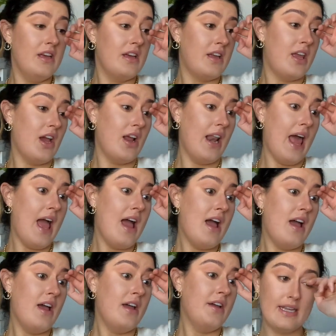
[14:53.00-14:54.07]

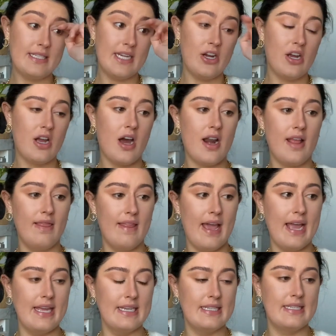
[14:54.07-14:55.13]
Guerlain Terracotta
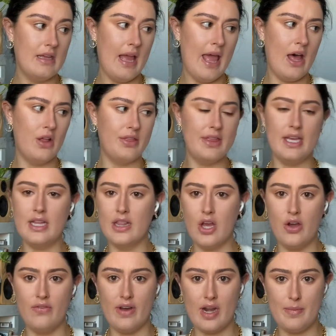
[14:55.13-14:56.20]
Light Healthy
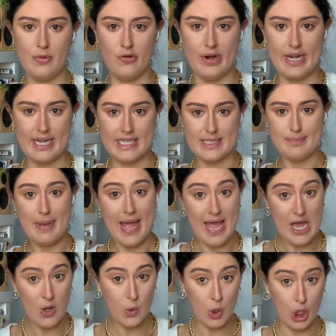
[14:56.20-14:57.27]
Glow Vitamin Radiance
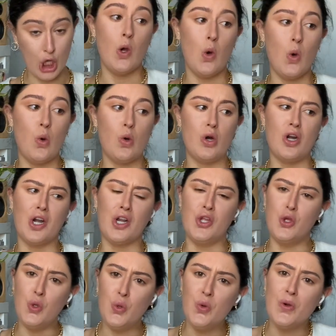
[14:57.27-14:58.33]
Powder, or
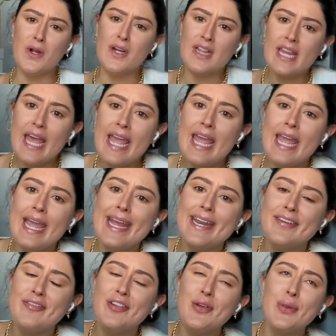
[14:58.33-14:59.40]
Guerlain
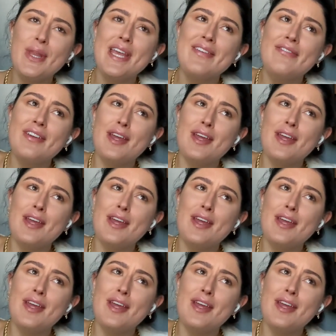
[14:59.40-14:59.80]
if you live in